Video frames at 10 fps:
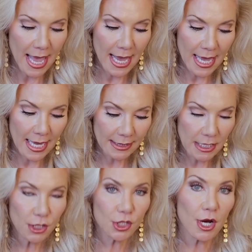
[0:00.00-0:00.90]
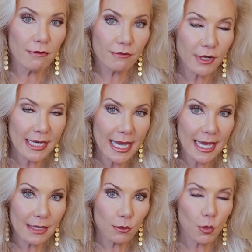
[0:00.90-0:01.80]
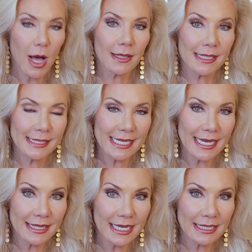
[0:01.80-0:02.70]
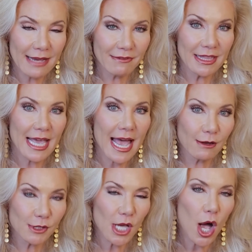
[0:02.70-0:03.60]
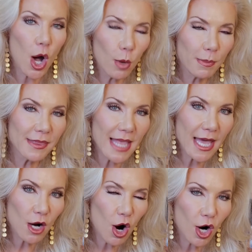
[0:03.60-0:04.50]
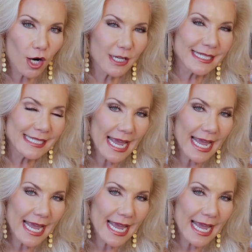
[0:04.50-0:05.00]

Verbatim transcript: And don't forget, while it's in the 11th house, open that heart,